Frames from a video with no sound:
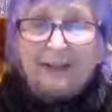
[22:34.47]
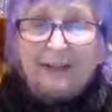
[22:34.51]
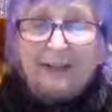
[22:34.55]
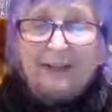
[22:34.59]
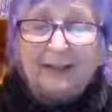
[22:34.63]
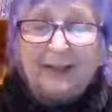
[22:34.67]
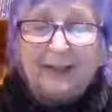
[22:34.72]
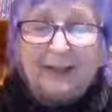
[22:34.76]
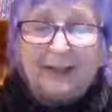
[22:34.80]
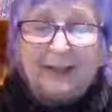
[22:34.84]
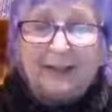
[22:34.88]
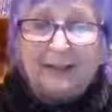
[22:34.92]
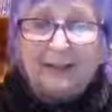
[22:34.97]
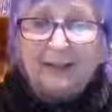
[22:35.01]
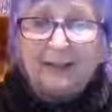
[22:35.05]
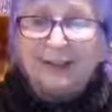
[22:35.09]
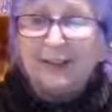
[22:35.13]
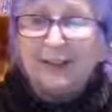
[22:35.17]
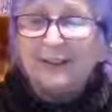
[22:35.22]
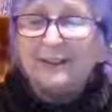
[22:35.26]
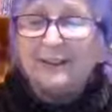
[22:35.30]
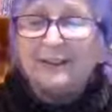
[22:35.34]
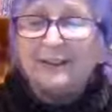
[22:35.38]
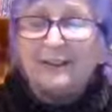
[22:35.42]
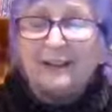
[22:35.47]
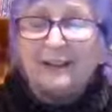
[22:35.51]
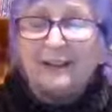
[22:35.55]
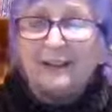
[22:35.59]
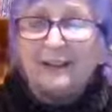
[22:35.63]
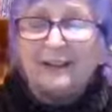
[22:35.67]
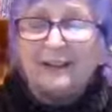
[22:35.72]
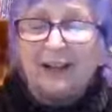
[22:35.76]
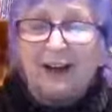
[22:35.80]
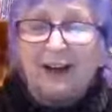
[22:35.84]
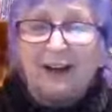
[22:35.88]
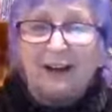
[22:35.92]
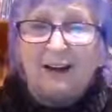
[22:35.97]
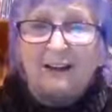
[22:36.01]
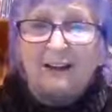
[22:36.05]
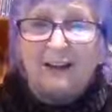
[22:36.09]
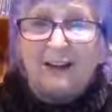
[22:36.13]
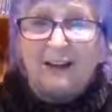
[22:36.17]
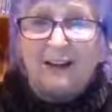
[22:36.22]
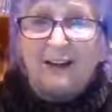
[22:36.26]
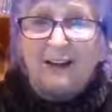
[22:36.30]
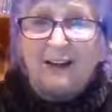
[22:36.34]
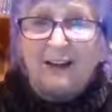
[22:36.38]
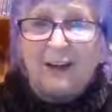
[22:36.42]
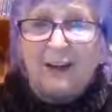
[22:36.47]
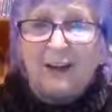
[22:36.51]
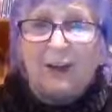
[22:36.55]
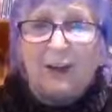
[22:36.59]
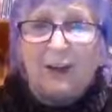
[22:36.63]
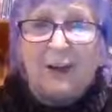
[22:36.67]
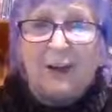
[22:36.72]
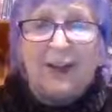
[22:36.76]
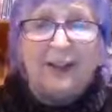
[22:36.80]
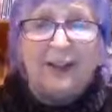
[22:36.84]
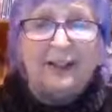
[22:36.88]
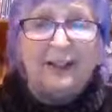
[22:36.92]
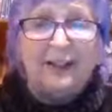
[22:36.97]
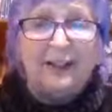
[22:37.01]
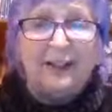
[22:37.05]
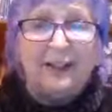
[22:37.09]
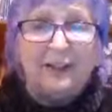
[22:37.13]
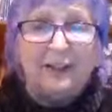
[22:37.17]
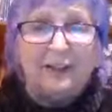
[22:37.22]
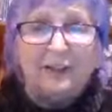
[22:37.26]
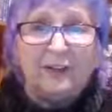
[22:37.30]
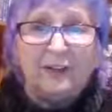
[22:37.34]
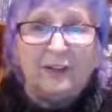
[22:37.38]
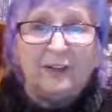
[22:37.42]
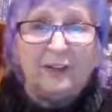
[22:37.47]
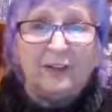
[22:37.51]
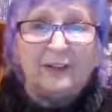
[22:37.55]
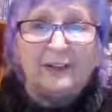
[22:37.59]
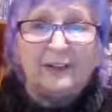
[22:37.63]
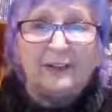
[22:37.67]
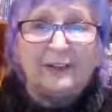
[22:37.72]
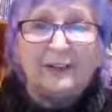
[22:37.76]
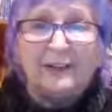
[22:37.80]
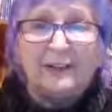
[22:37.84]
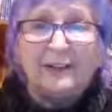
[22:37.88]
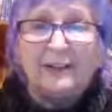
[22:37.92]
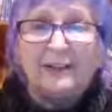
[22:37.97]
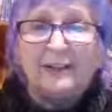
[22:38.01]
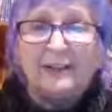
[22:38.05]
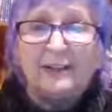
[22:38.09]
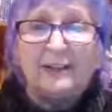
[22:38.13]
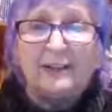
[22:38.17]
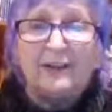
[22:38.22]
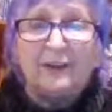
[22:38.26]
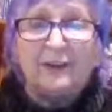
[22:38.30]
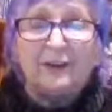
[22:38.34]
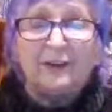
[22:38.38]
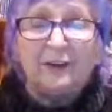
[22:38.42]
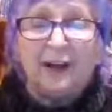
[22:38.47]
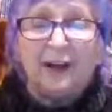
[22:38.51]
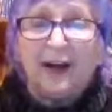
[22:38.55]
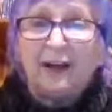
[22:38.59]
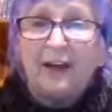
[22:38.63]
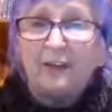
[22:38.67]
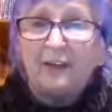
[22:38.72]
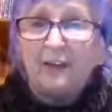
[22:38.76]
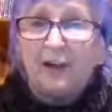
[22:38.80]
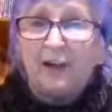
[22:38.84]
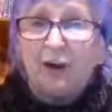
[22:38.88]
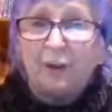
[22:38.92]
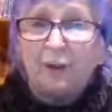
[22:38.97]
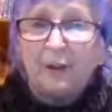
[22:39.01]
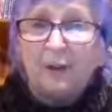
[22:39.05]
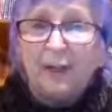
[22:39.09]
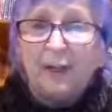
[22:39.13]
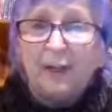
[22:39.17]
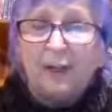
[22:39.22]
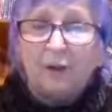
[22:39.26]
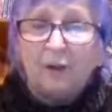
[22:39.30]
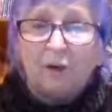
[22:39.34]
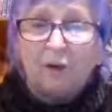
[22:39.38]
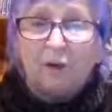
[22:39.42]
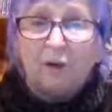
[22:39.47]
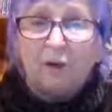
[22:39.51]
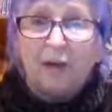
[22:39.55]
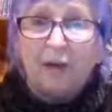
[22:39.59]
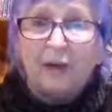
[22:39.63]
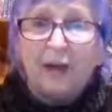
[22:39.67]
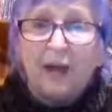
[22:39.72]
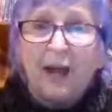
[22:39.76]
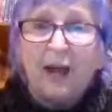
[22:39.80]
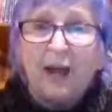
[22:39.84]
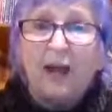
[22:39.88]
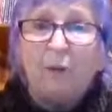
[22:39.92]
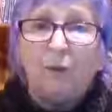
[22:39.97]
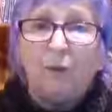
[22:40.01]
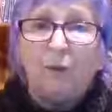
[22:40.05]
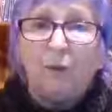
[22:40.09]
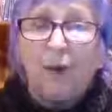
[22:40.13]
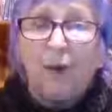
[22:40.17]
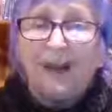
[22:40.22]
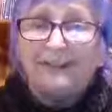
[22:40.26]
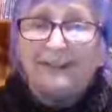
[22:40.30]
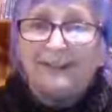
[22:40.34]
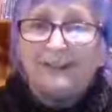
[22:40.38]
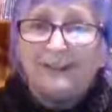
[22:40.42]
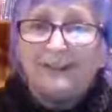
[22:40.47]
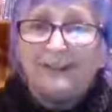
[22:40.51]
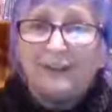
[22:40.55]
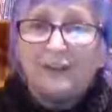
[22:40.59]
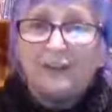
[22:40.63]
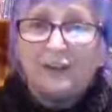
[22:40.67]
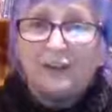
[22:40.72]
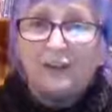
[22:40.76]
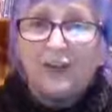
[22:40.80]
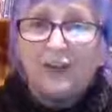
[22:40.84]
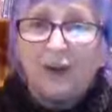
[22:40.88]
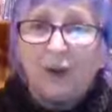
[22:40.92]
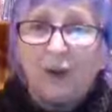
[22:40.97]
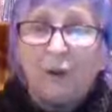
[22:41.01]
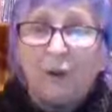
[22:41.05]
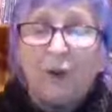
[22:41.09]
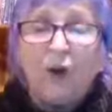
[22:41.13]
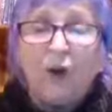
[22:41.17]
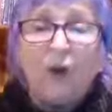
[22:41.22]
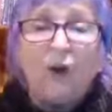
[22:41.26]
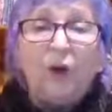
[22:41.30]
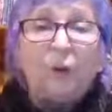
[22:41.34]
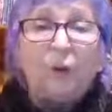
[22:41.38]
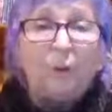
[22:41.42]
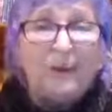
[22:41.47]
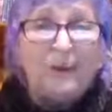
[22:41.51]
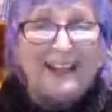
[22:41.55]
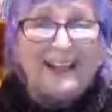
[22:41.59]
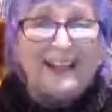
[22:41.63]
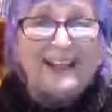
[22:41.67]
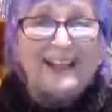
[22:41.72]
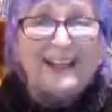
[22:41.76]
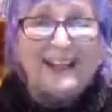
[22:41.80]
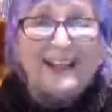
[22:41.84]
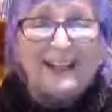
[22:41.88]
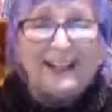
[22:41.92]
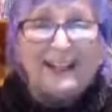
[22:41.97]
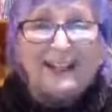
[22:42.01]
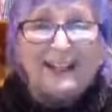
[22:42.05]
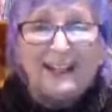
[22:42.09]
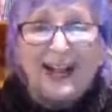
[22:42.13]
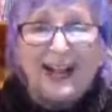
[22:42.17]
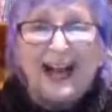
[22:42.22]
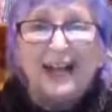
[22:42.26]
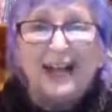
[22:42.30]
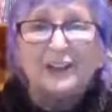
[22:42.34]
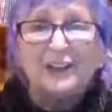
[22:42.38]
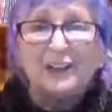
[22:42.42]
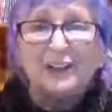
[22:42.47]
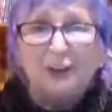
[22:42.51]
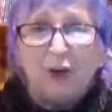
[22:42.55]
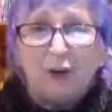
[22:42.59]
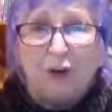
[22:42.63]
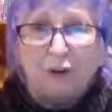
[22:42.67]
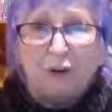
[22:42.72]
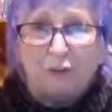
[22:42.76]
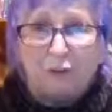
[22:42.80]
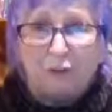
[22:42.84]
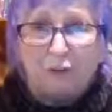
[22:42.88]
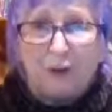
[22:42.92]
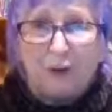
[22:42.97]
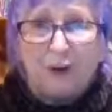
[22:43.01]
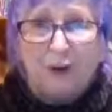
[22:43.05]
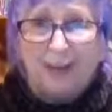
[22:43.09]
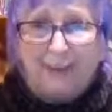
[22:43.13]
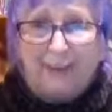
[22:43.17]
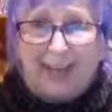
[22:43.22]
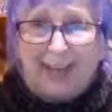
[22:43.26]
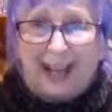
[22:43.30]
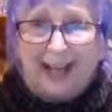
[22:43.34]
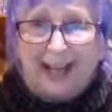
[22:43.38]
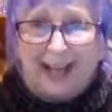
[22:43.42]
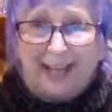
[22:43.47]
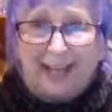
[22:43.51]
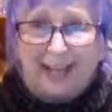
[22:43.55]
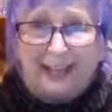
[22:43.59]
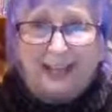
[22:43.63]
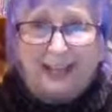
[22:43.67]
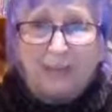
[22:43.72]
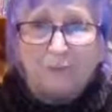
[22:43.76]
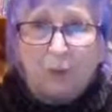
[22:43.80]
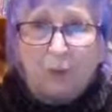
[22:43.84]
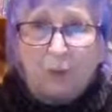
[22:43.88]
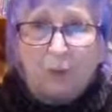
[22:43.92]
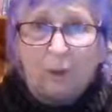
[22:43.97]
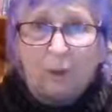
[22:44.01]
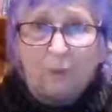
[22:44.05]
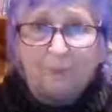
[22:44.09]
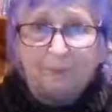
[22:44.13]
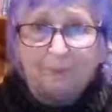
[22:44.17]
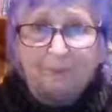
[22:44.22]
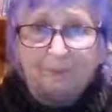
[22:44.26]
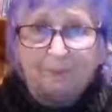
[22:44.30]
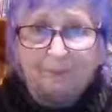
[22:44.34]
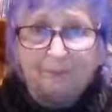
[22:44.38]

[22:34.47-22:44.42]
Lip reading: And arrogance is our ego, and ignorance is either not knowing or not wanting to know. We cannot afford that anymore.